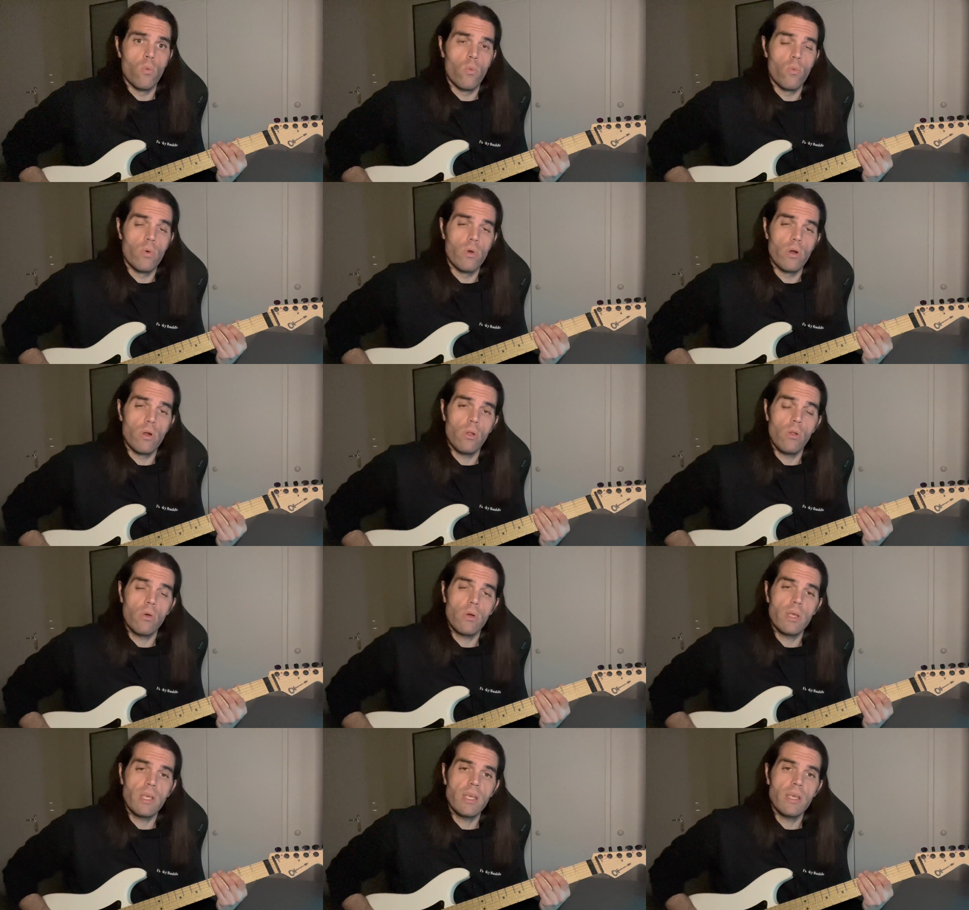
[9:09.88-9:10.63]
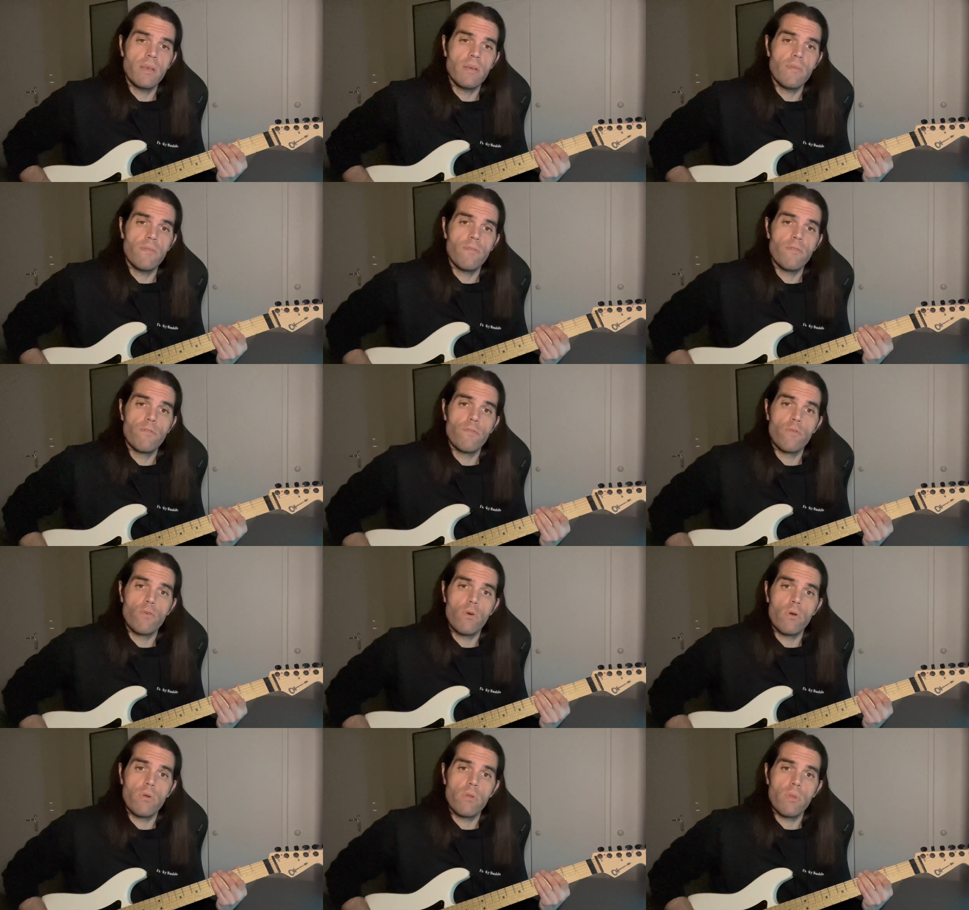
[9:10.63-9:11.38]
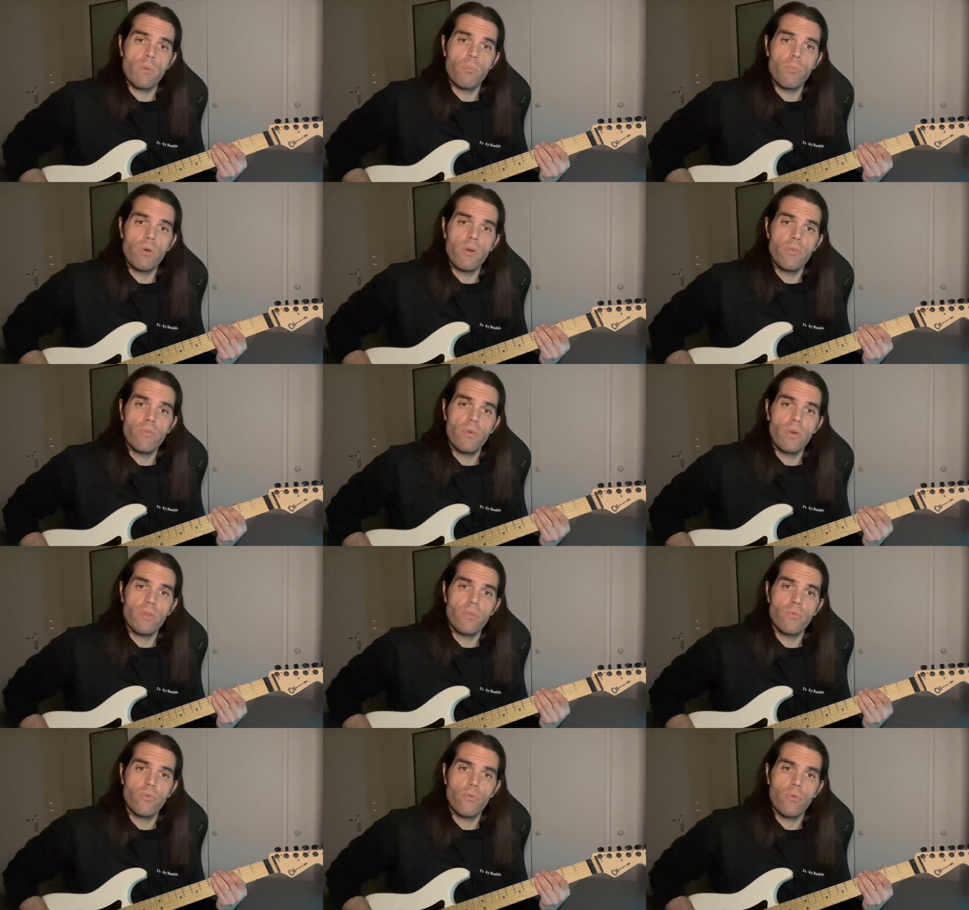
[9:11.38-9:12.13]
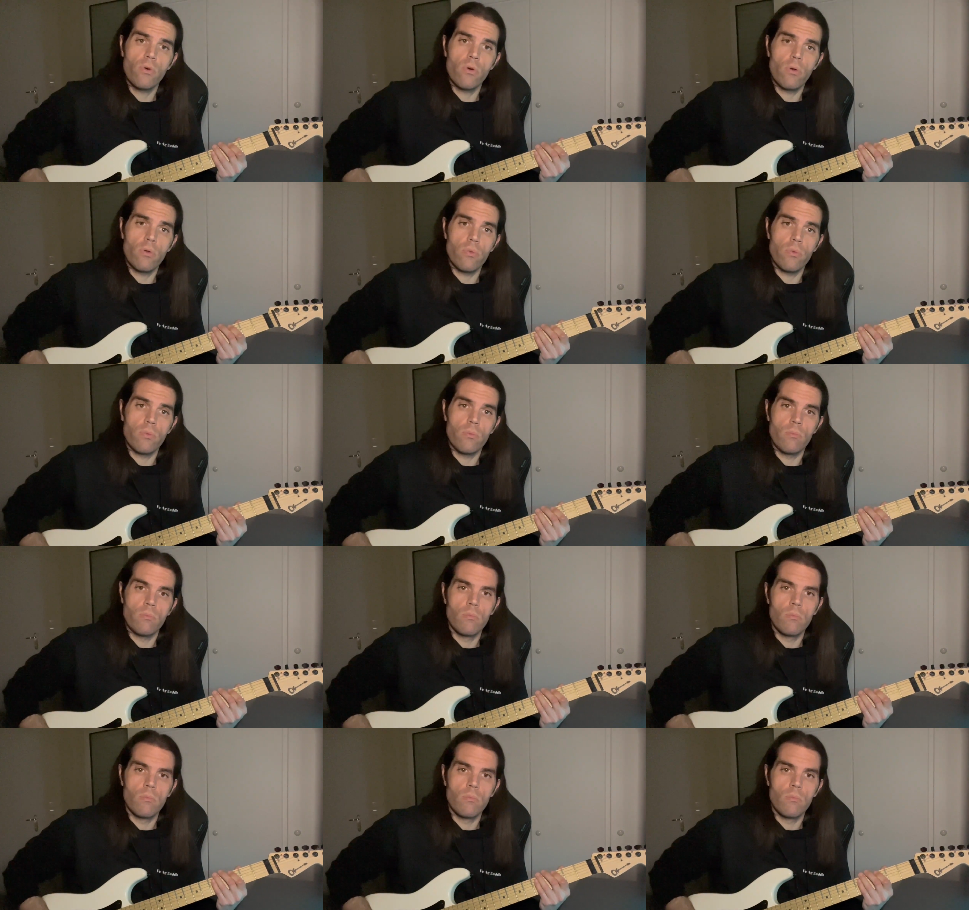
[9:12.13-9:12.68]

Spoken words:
we're looking for the perfect fourth.